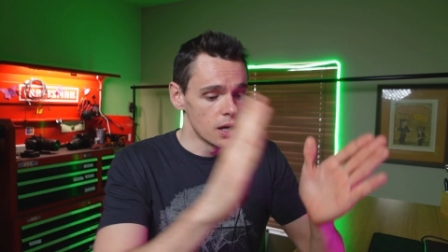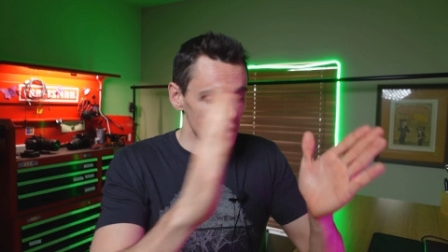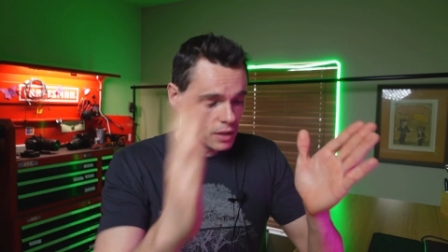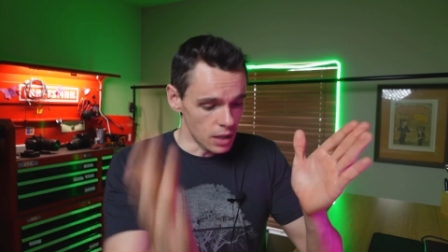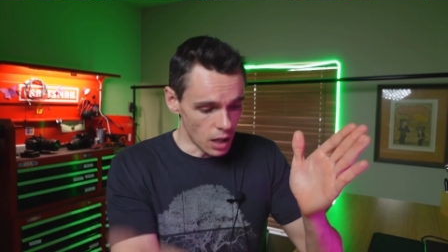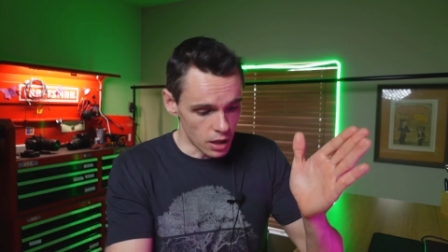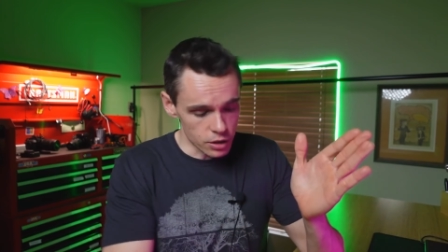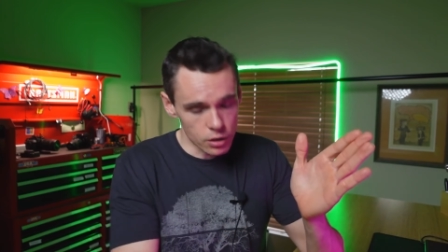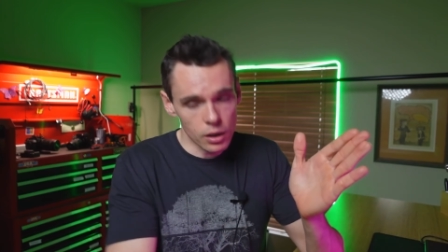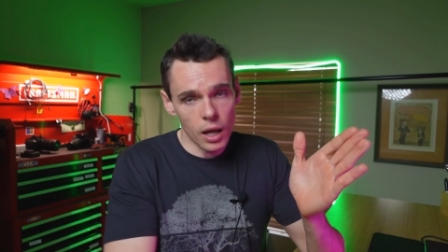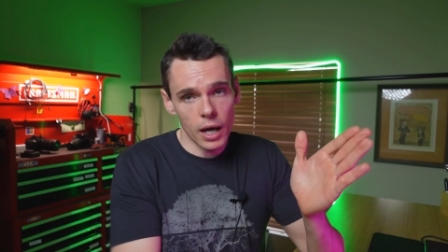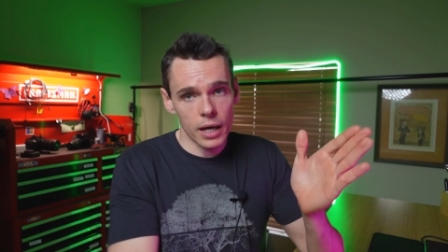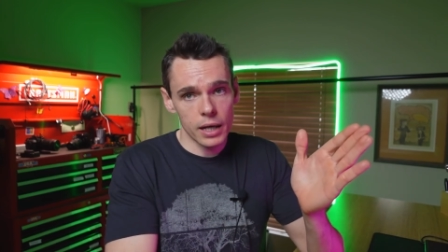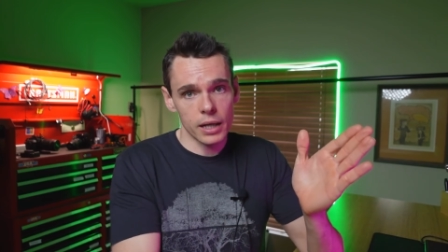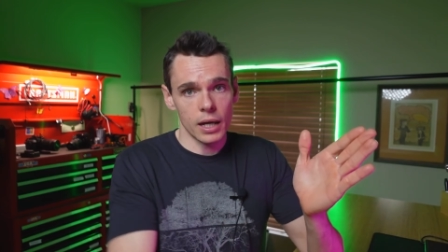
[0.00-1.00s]
The
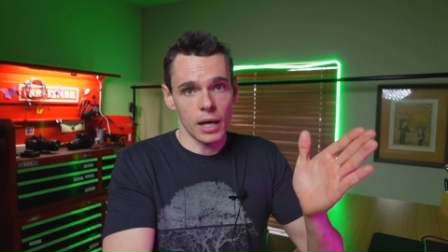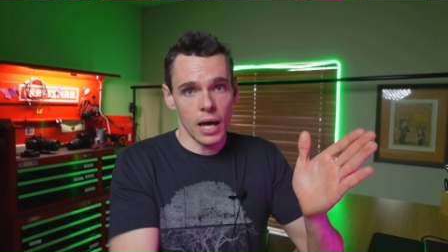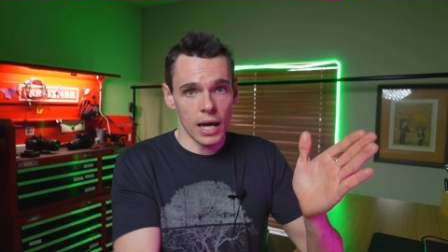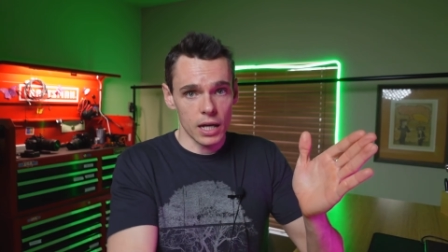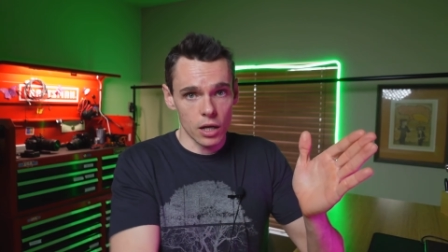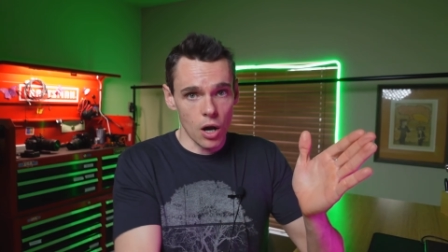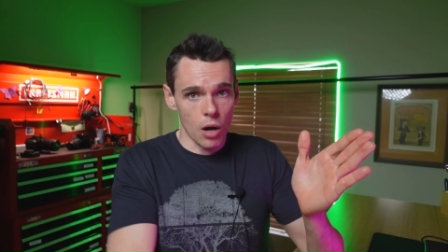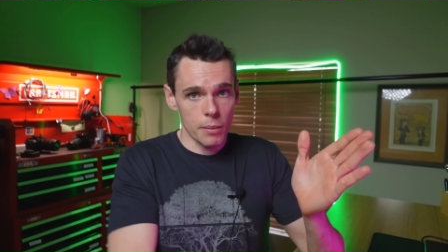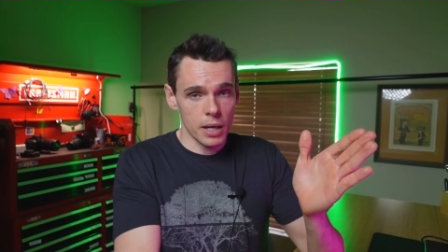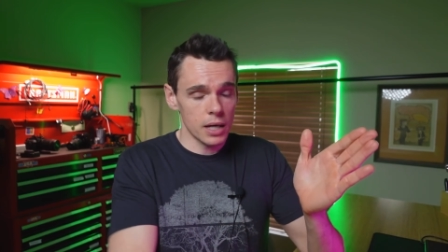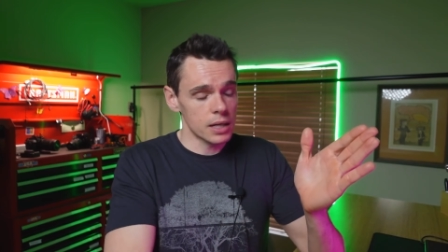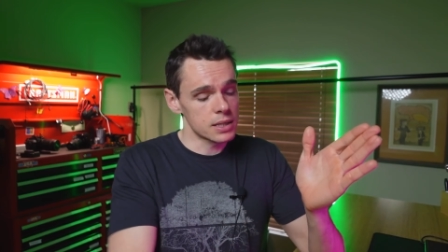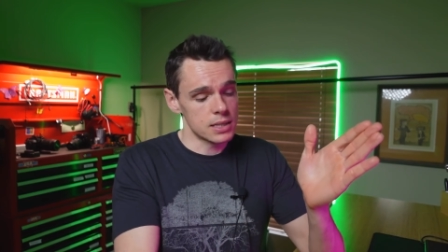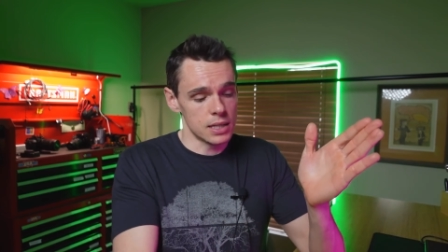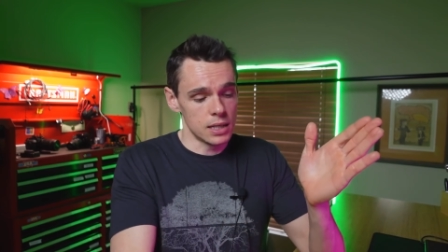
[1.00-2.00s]
underlying
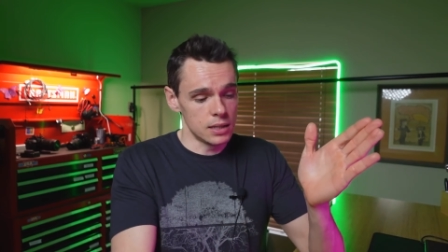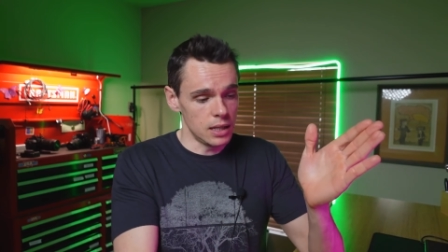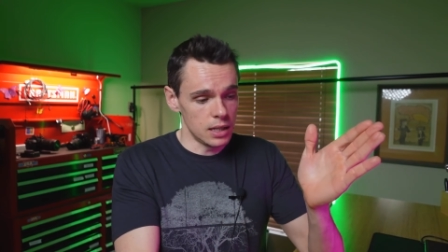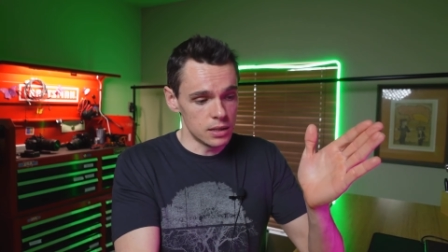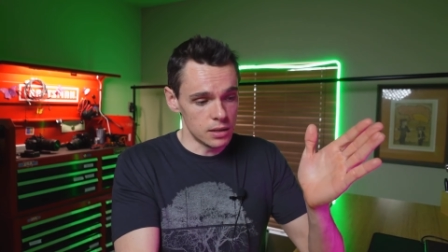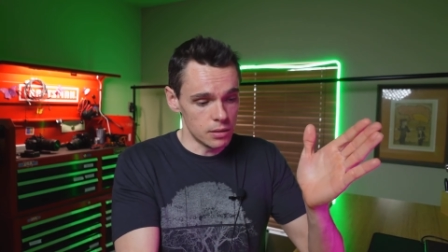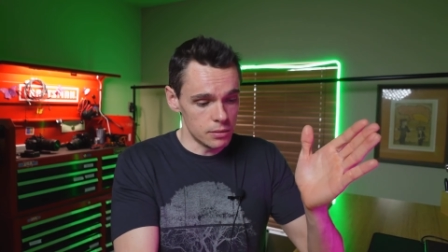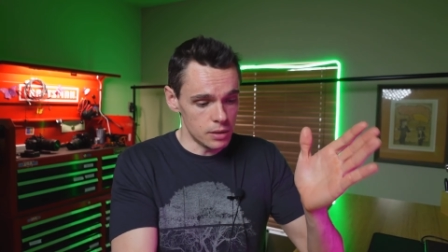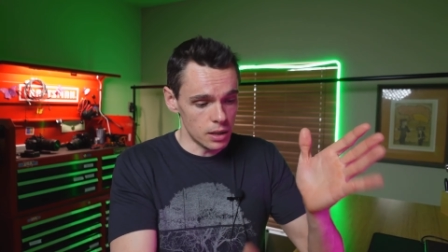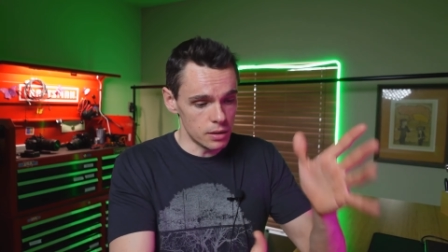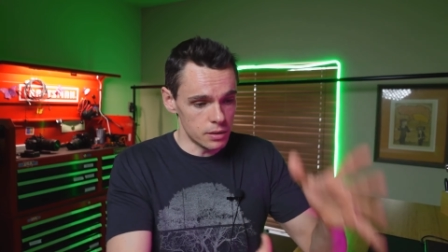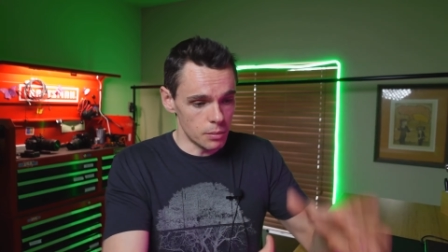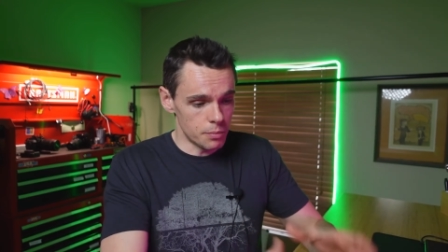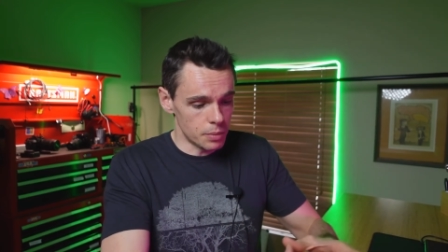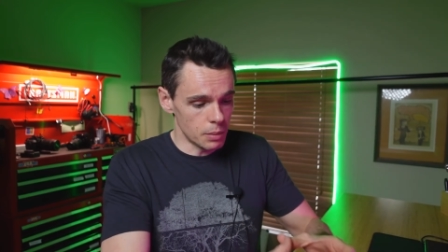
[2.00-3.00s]
economics and
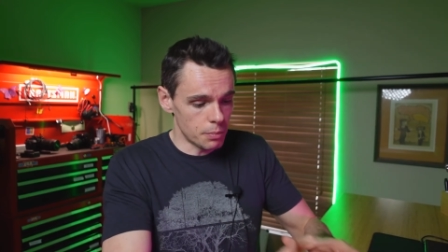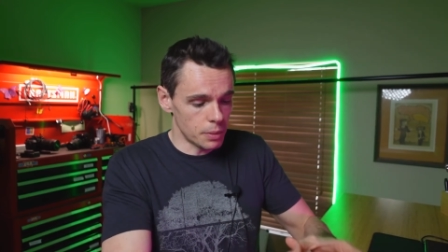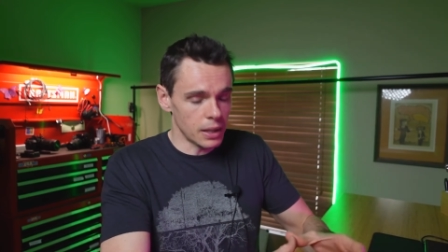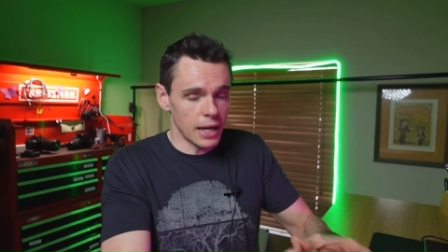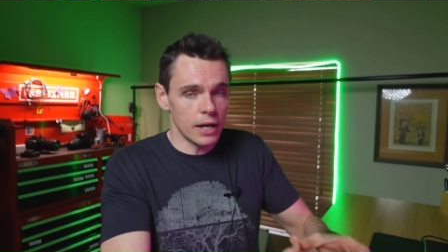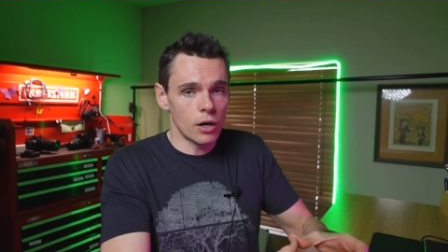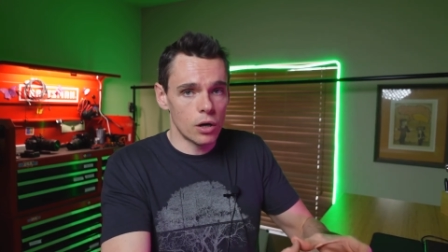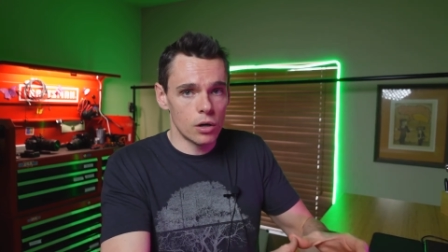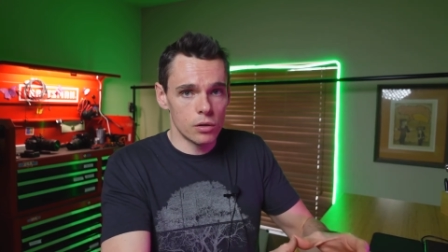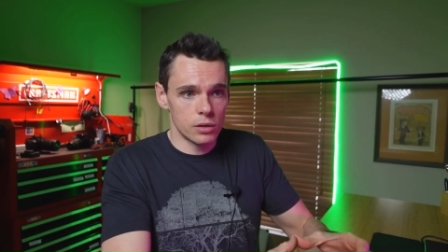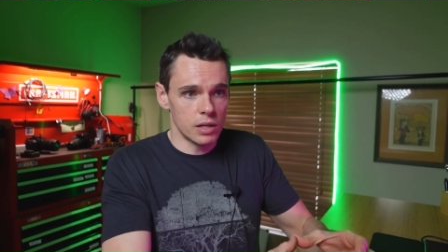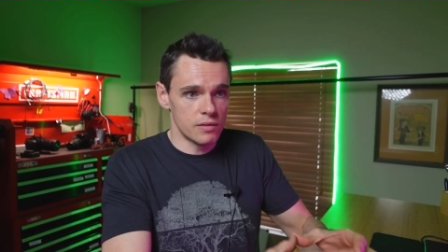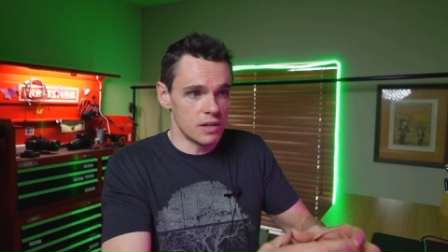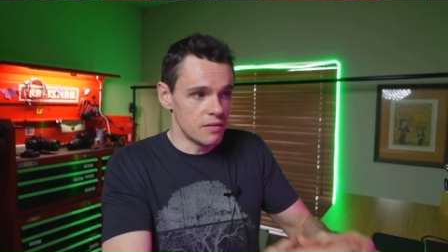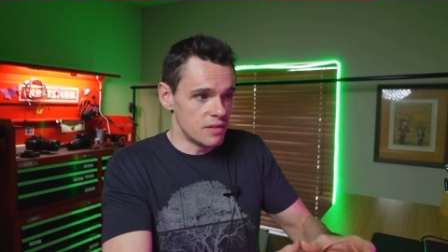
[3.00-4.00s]
the player,
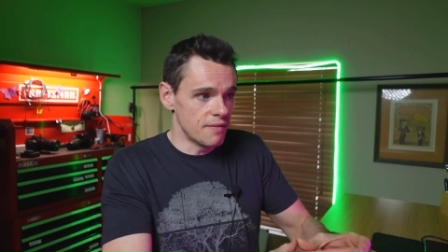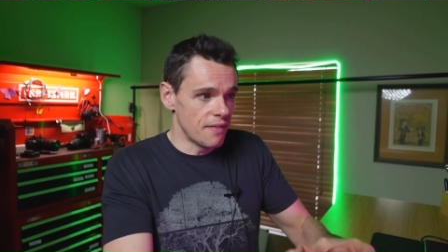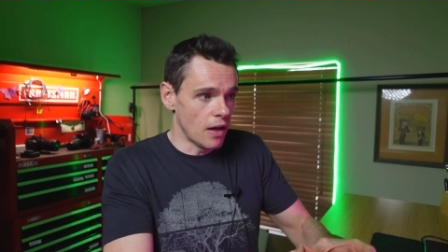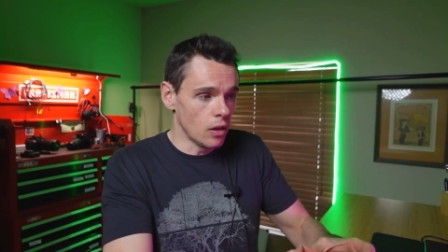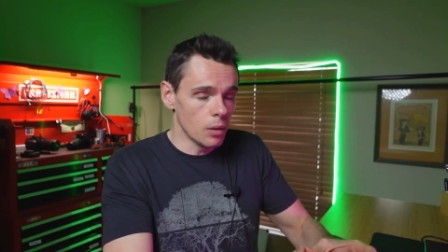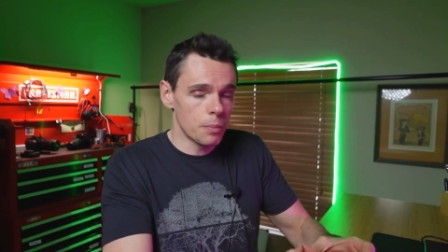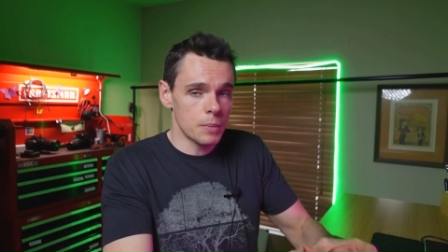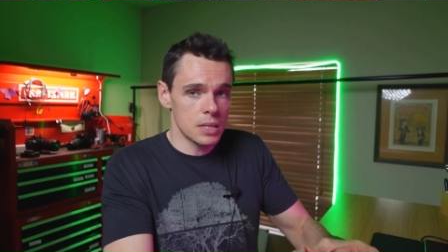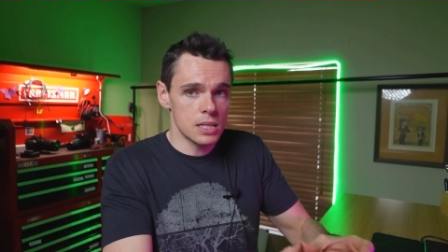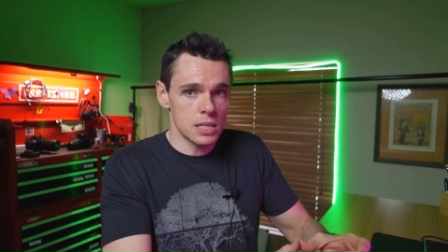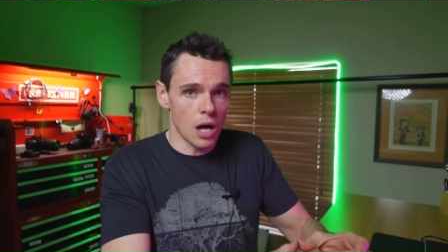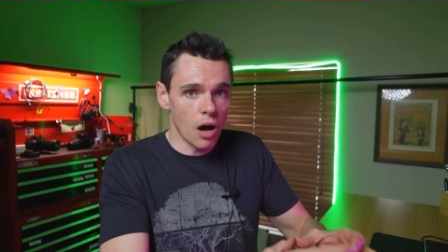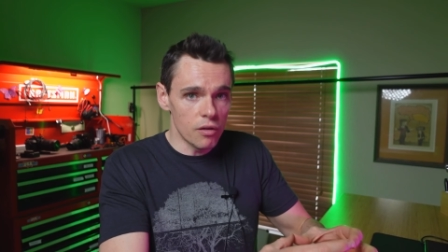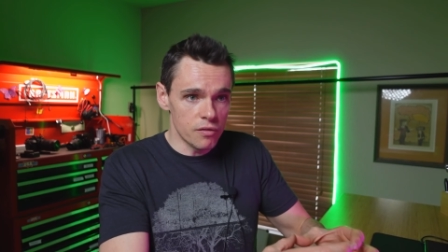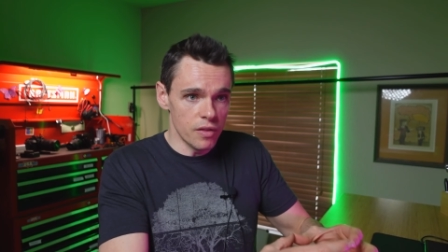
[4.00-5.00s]
the development
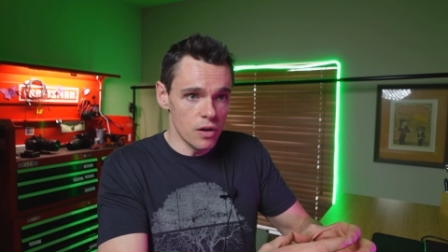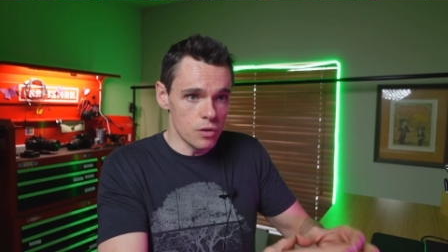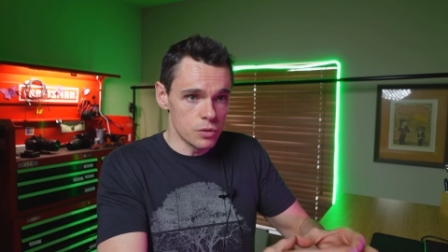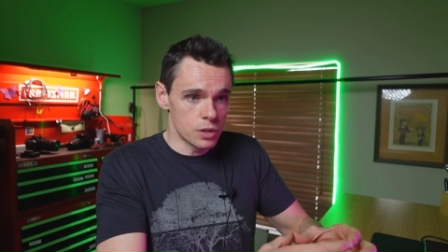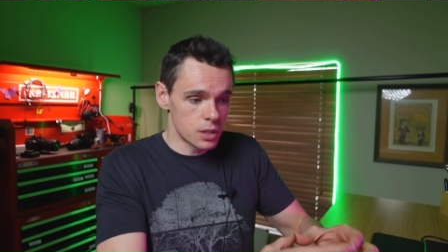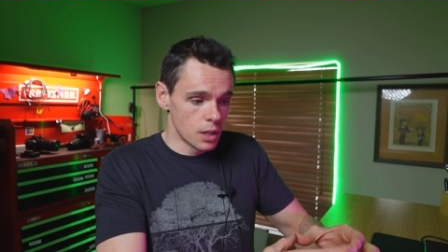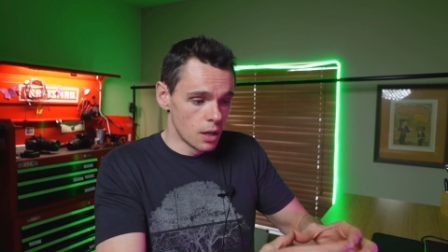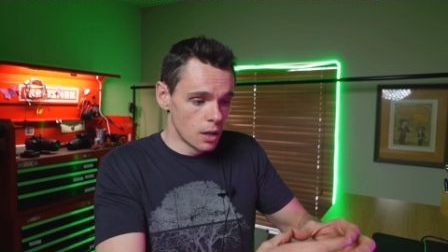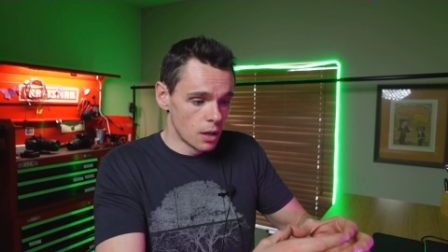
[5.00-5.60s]
of those,